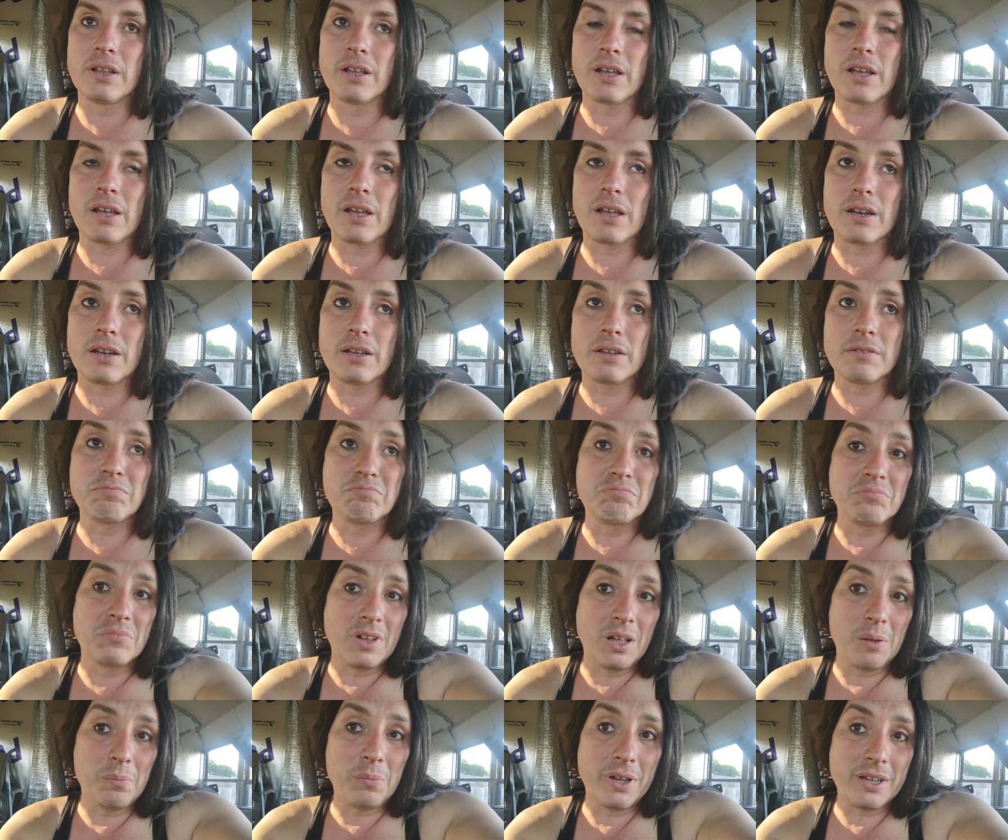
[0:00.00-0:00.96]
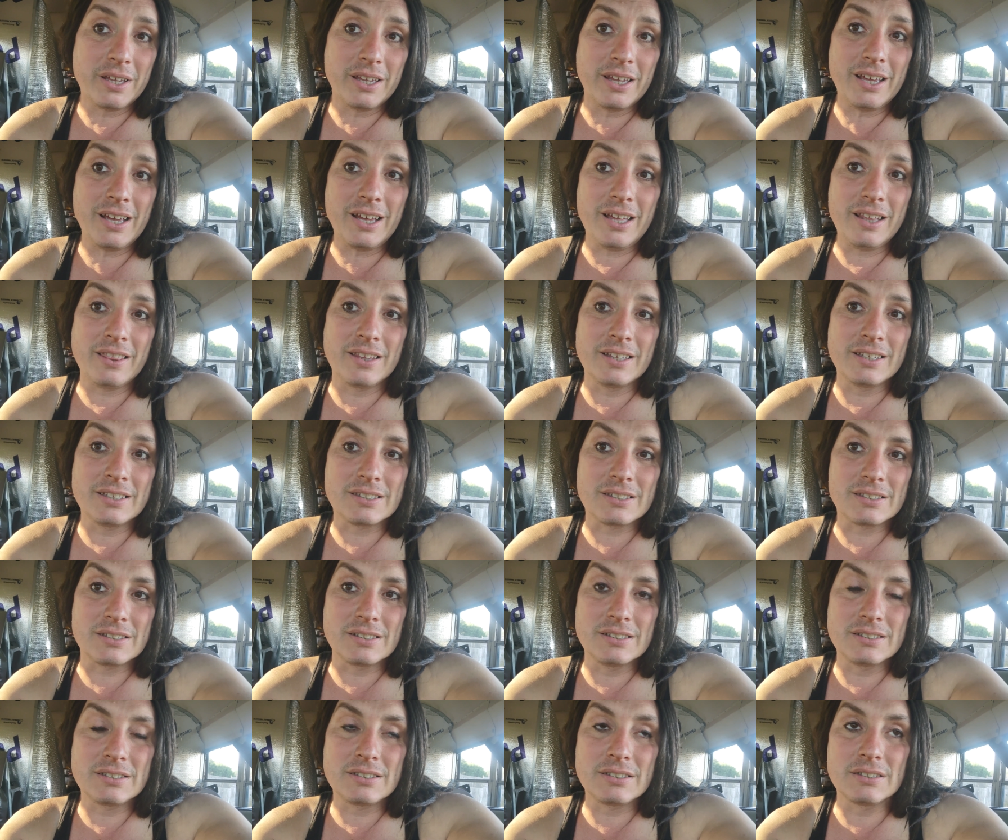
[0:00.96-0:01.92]
And, and I'm like, yeah,
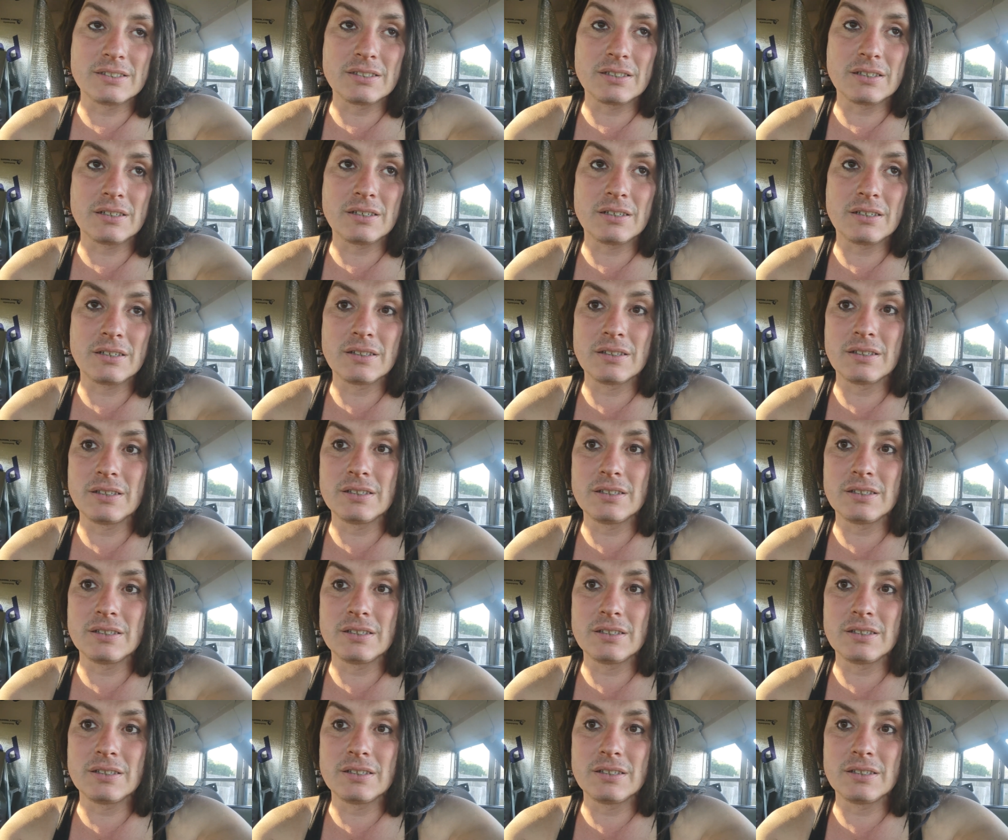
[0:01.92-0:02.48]
this this is uh